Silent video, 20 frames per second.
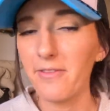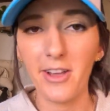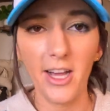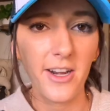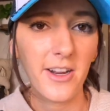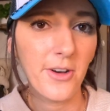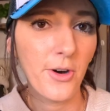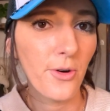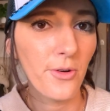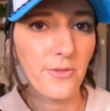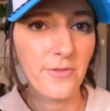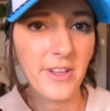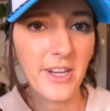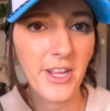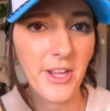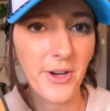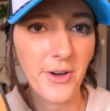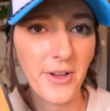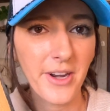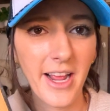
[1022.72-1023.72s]
got a whole
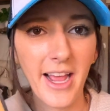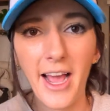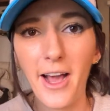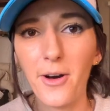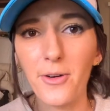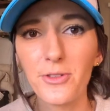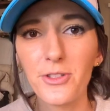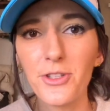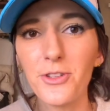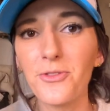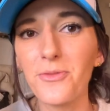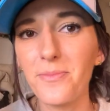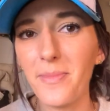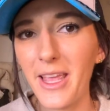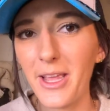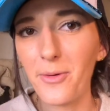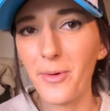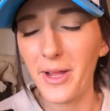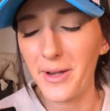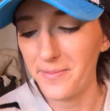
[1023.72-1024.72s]
video on how to
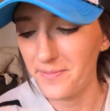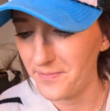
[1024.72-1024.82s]
make one.